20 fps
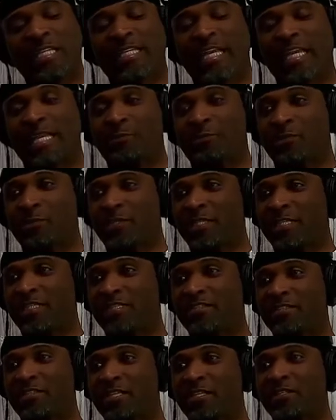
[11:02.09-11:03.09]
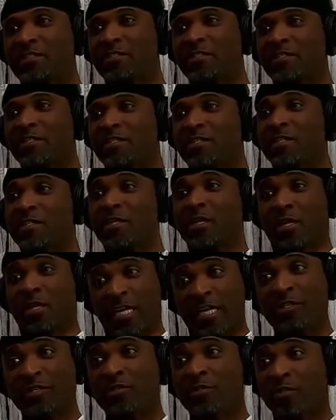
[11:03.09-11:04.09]
came to me and he said, "All
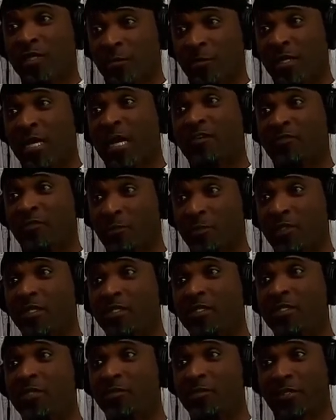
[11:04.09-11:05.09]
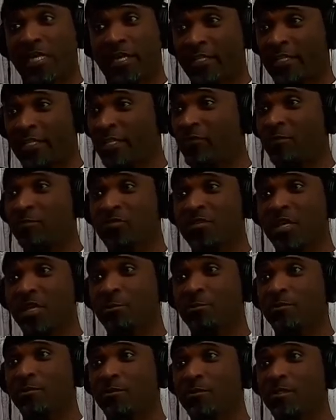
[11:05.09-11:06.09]
right, you coming out for me? You got to give them
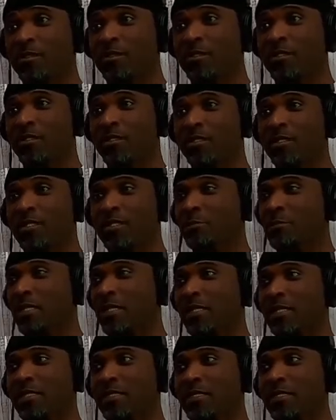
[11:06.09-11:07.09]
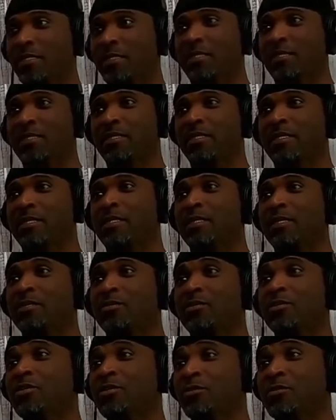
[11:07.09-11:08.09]
something." Yeah. And I'm like,
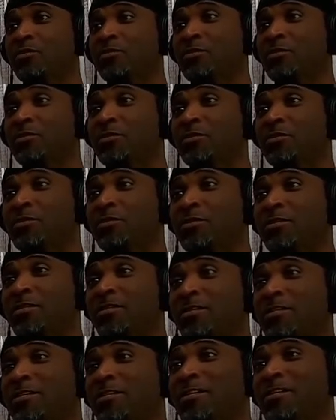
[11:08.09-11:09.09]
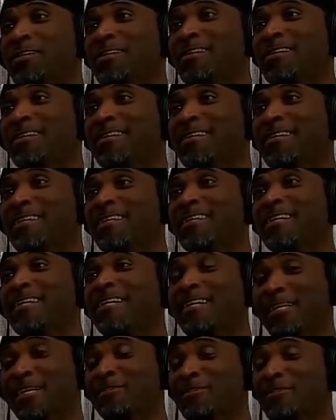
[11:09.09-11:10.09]
dude,
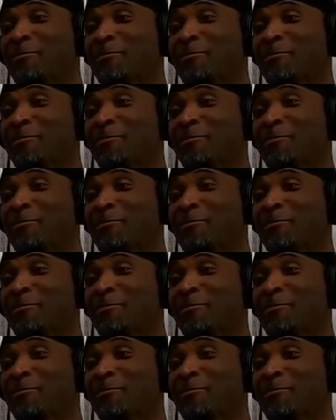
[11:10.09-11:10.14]
because